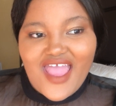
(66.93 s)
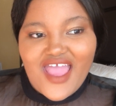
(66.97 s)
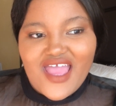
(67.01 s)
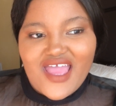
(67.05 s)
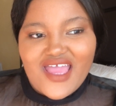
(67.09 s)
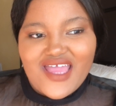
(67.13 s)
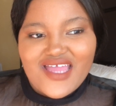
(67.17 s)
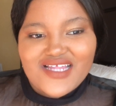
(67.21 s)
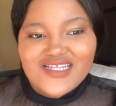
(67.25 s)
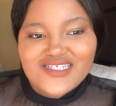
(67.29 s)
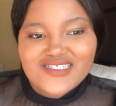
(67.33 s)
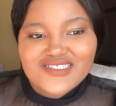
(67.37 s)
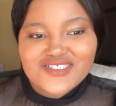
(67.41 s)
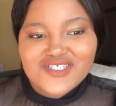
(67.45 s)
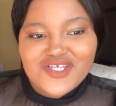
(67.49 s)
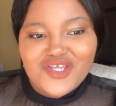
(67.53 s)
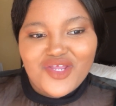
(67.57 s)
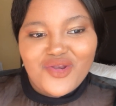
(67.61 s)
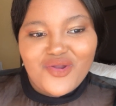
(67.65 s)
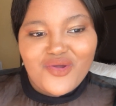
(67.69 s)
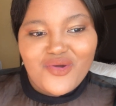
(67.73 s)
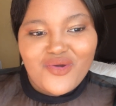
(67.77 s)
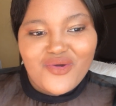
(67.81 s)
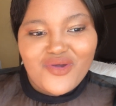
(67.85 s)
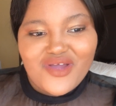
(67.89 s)
And you
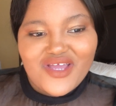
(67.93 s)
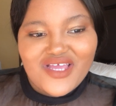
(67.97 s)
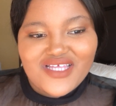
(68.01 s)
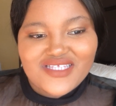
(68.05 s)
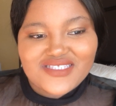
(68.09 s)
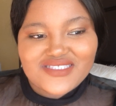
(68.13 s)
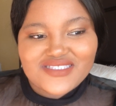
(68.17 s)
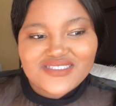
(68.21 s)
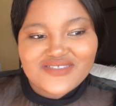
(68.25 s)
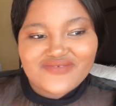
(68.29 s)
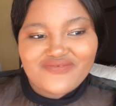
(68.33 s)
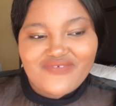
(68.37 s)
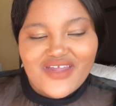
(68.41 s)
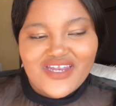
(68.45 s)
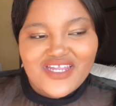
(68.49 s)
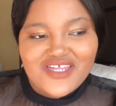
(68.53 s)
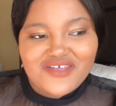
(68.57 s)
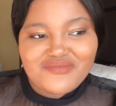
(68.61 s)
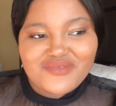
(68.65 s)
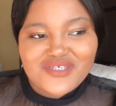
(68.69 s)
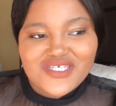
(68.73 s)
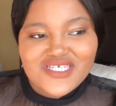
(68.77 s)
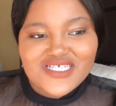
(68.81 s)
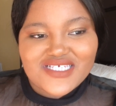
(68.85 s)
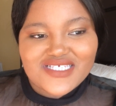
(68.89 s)
know, it's funny
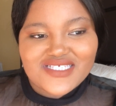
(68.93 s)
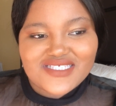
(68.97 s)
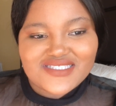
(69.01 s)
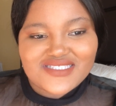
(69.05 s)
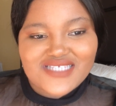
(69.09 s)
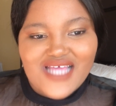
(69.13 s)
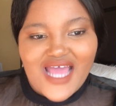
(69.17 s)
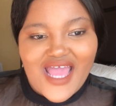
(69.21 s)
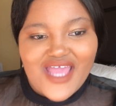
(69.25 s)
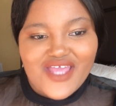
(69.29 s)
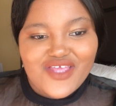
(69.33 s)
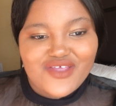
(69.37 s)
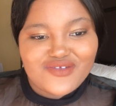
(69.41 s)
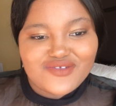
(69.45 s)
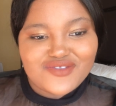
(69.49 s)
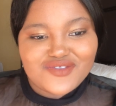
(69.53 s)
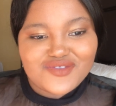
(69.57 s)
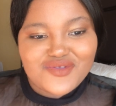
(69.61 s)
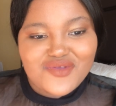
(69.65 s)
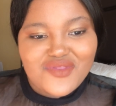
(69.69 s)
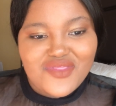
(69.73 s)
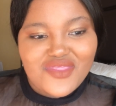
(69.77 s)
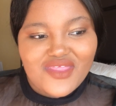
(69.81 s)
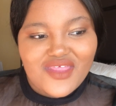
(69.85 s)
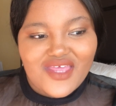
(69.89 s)
because I used
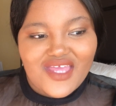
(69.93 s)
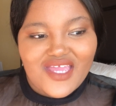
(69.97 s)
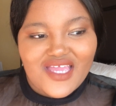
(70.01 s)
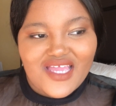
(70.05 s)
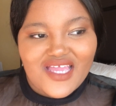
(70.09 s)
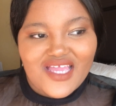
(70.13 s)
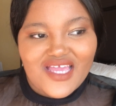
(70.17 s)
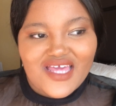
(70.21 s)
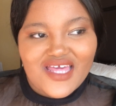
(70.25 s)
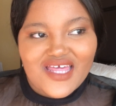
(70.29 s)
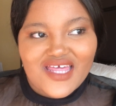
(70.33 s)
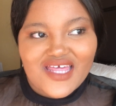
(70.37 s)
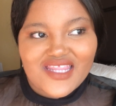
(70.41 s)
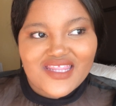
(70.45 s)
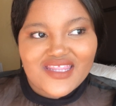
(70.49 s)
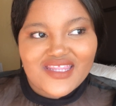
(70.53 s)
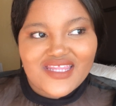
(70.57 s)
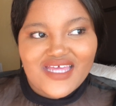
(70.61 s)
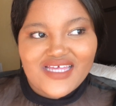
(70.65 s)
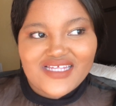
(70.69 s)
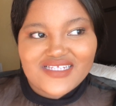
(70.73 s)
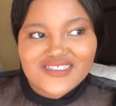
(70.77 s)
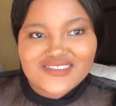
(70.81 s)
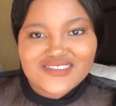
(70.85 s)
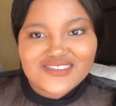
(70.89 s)
to think
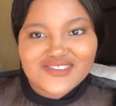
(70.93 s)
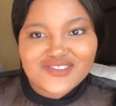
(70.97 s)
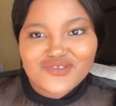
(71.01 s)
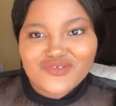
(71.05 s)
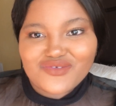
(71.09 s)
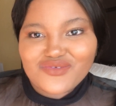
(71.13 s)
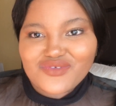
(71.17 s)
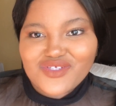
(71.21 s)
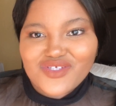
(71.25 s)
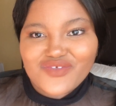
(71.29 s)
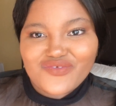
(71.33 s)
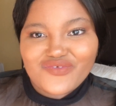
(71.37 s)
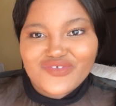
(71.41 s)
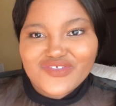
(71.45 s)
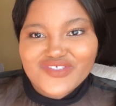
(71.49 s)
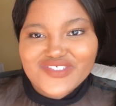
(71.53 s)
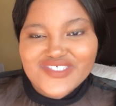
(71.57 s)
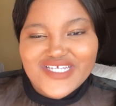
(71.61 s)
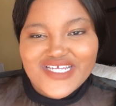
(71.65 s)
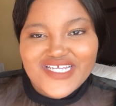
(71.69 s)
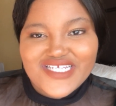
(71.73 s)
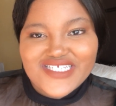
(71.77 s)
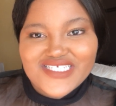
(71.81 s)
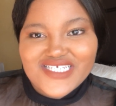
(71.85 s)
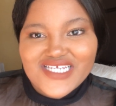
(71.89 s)
that if you're
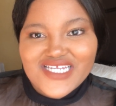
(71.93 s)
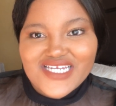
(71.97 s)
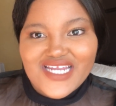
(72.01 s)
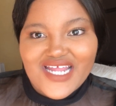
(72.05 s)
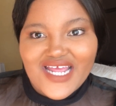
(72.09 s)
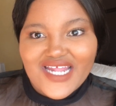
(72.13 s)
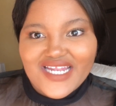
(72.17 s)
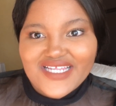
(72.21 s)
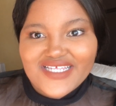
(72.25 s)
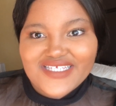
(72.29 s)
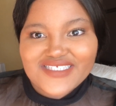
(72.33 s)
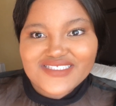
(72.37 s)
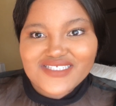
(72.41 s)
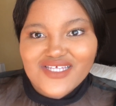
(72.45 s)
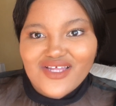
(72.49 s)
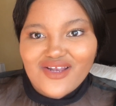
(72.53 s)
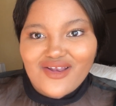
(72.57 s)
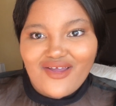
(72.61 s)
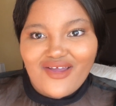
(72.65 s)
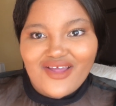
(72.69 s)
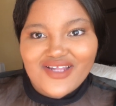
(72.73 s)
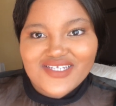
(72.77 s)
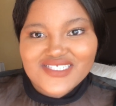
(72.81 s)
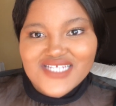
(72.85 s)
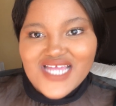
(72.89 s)
changing nannies a
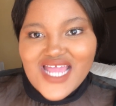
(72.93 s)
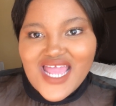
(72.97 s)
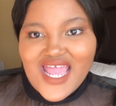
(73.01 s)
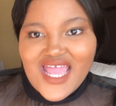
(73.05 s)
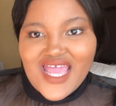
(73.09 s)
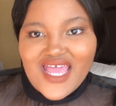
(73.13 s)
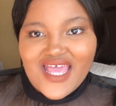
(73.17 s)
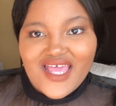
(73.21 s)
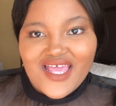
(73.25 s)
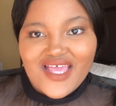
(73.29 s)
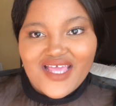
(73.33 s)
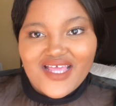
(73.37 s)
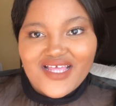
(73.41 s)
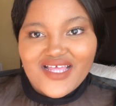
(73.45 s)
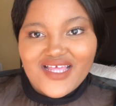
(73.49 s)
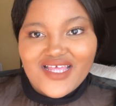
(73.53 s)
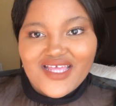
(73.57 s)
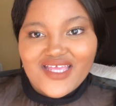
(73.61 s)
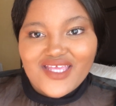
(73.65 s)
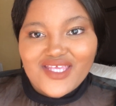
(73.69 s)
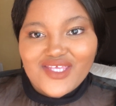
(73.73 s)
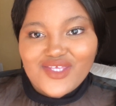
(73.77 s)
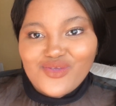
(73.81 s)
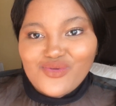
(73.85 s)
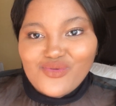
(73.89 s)
lot,
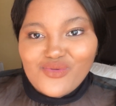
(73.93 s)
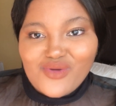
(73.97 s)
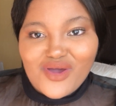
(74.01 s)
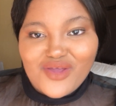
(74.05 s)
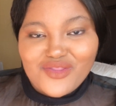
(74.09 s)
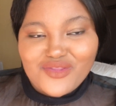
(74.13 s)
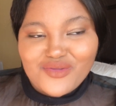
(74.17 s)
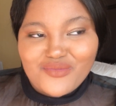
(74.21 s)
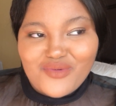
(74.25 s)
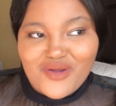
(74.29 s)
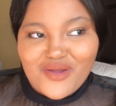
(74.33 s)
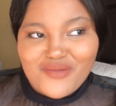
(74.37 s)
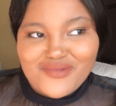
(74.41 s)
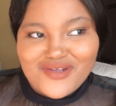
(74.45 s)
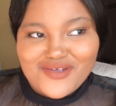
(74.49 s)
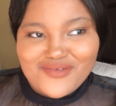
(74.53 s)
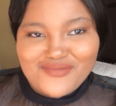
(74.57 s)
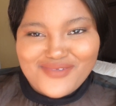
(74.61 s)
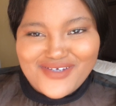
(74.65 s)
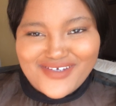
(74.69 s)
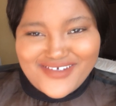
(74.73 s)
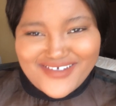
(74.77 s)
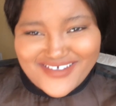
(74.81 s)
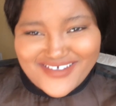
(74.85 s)
you are the problem.